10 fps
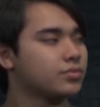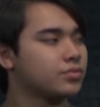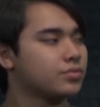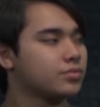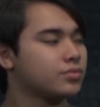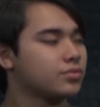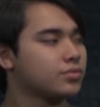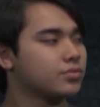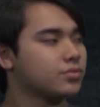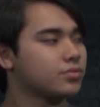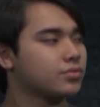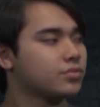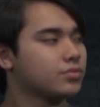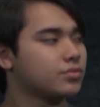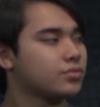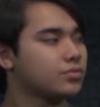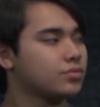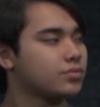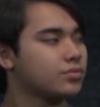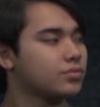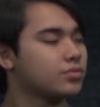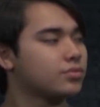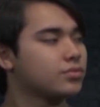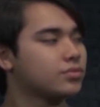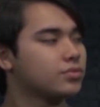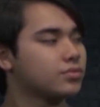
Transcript: [no speech]